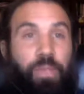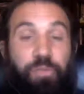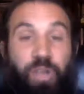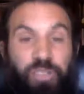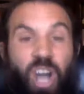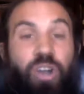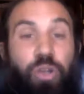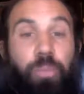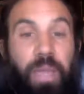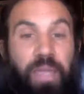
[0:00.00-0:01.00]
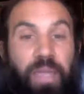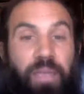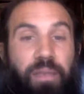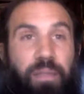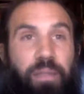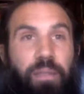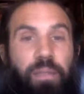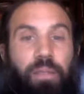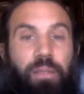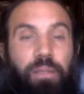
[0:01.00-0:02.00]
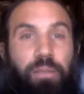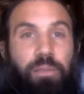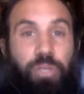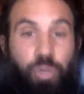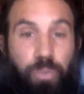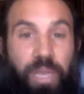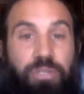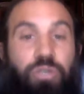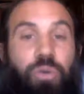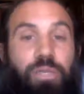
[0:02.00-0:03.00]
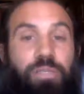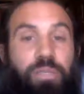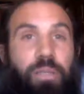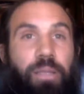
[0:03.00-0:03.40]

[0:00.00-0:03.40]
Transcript: You felt hunger pain, so you made a choice.